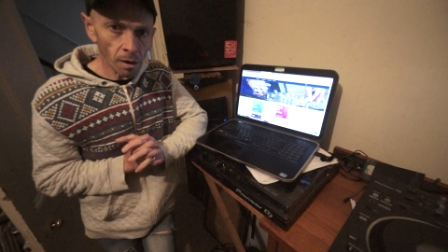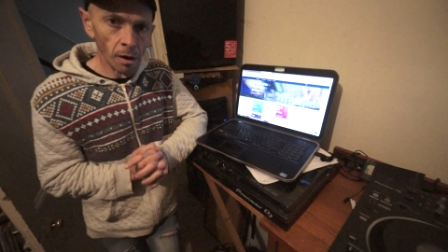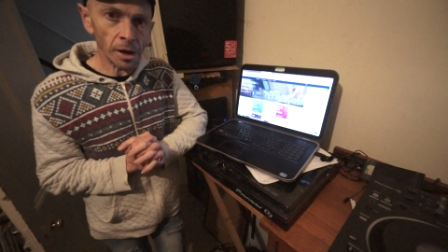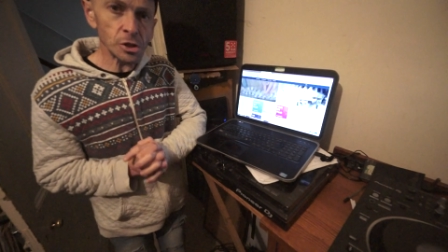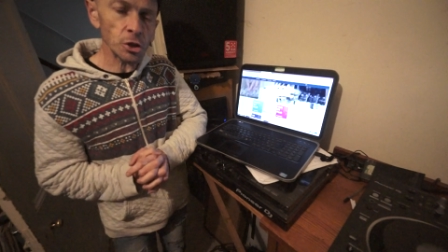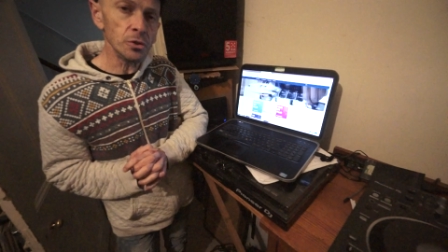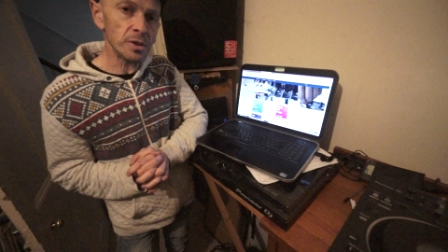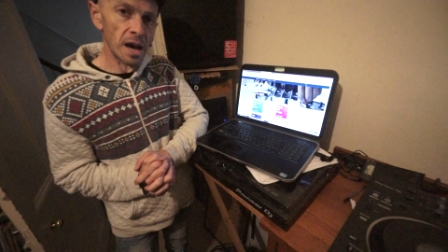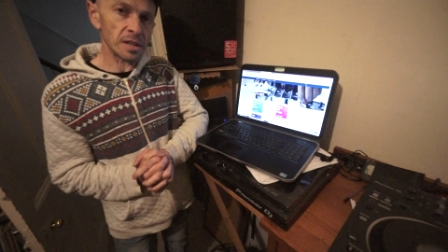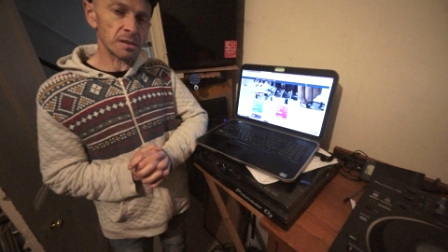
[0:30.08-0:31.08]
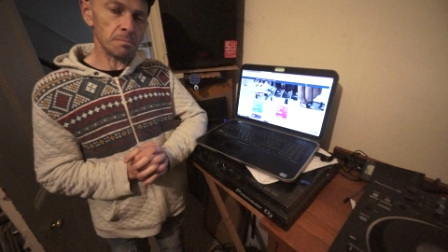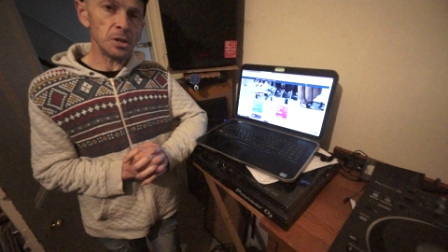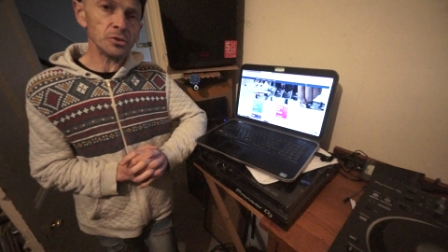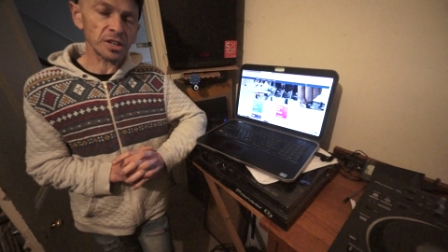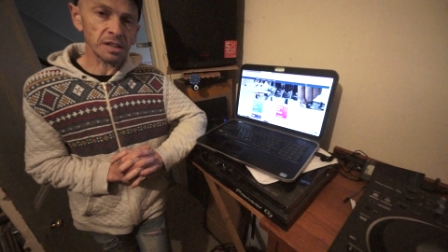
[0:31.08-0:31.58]
I do get
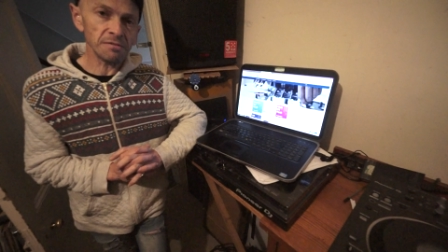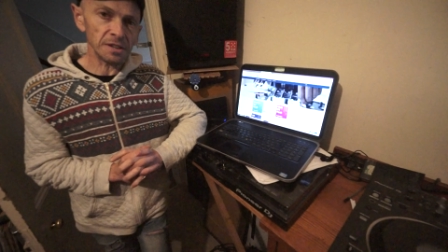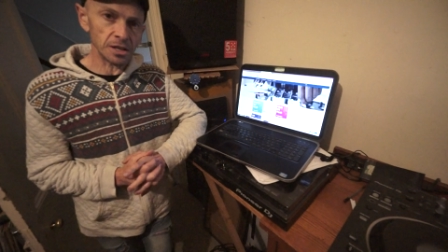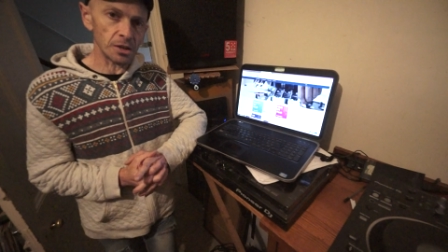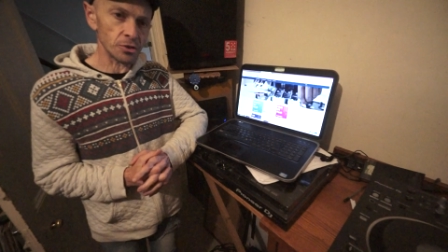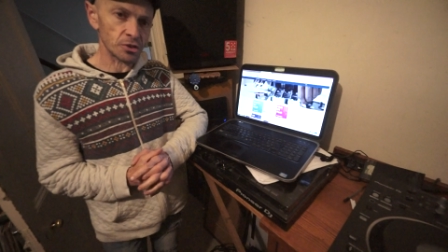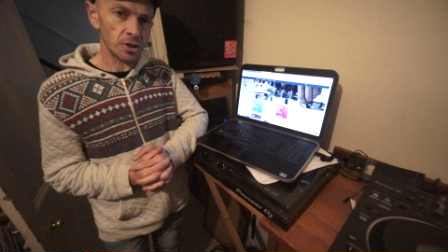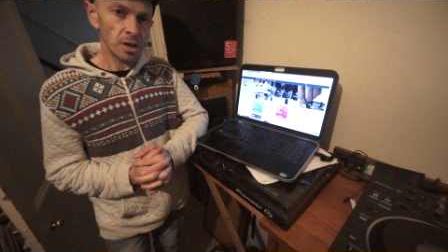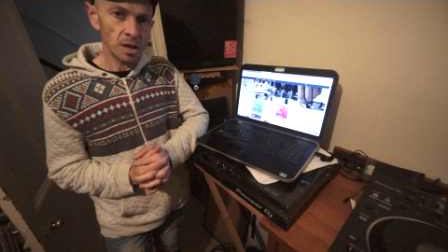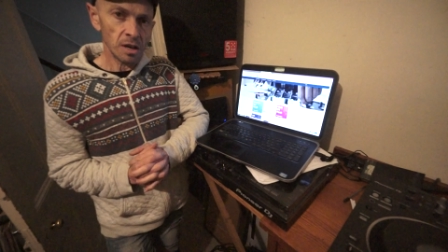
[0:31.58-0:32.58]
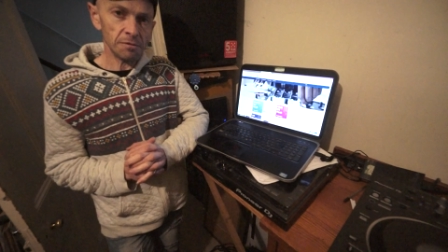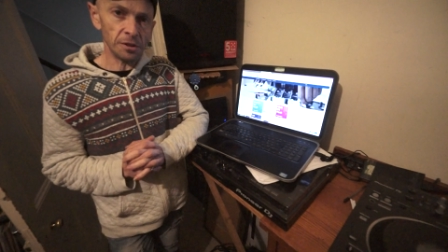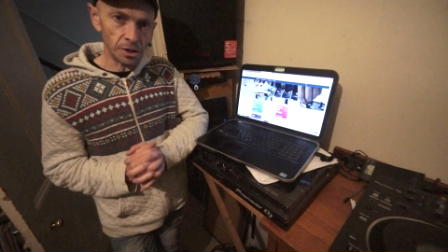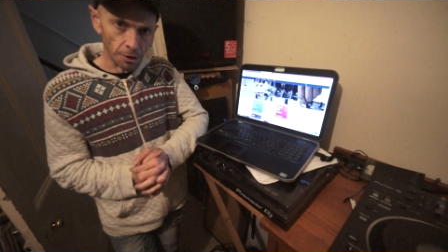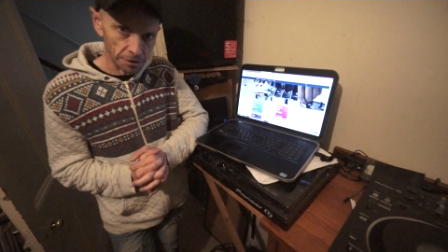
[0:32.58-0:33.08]
music and videos
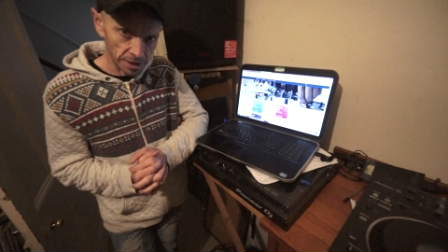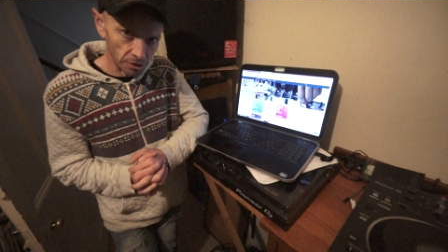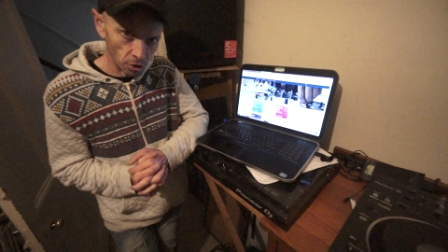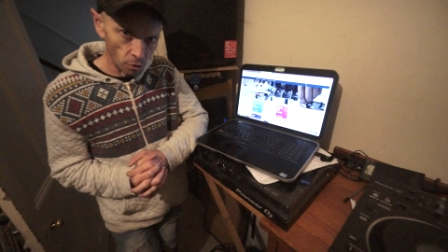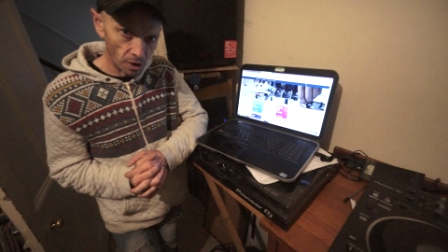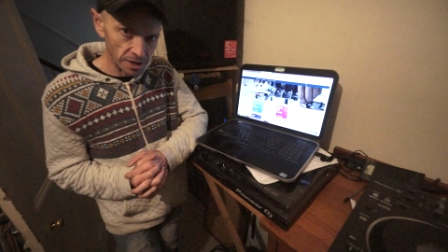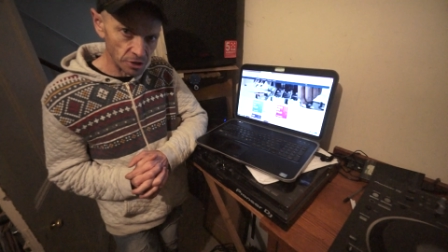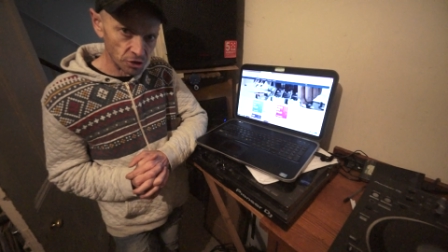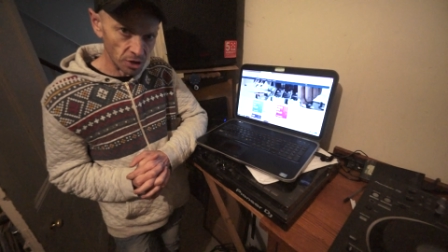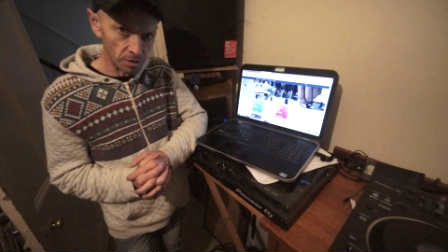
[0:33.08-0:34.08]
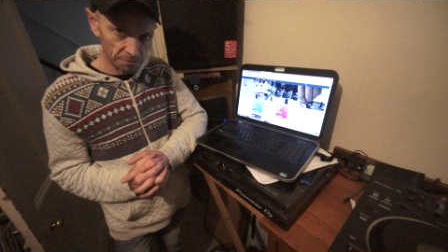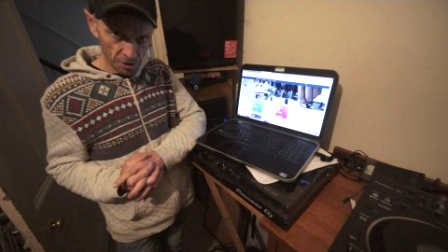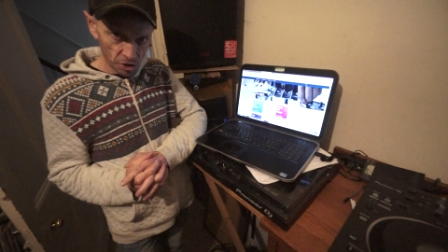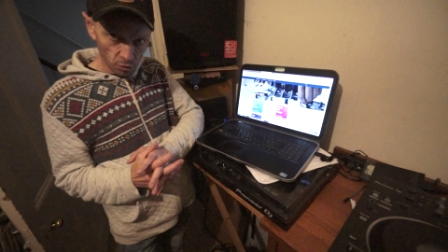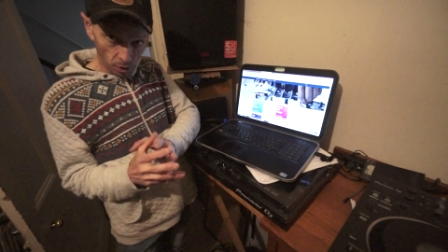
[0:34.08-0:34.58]
for nothing. All right, so
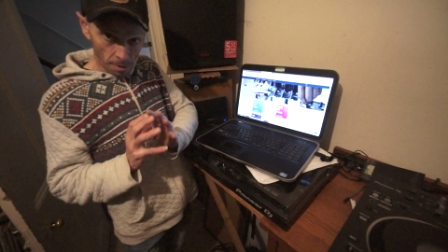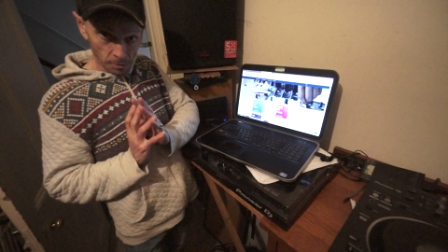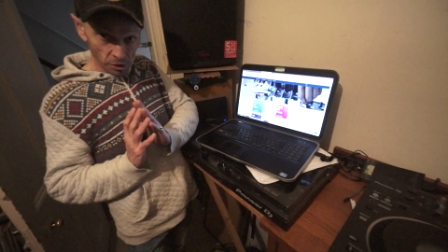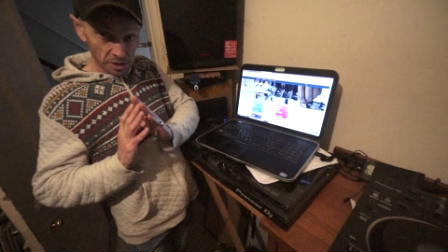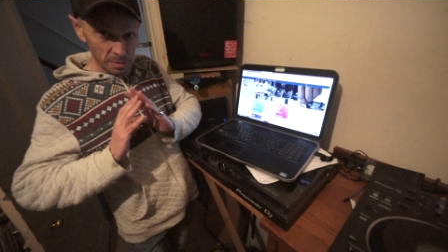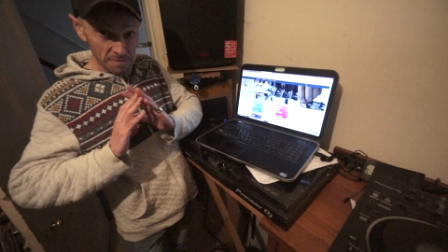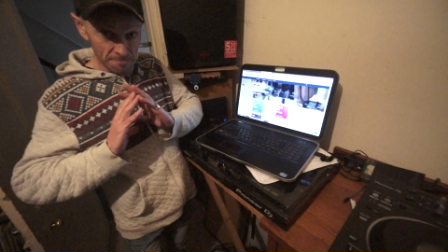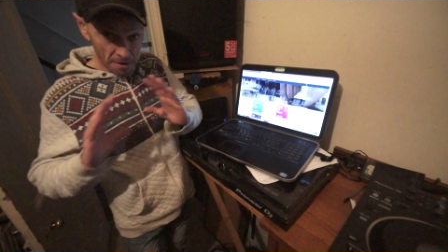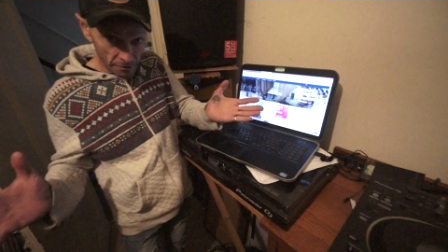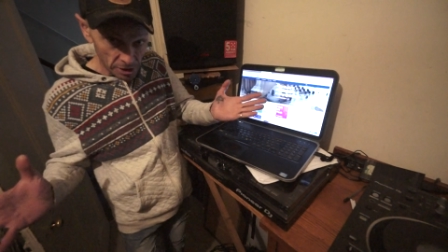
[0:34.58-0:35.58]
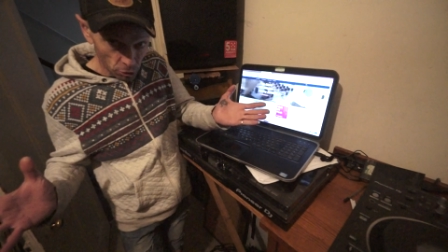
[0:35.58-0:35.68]
first of all, I'm going to be very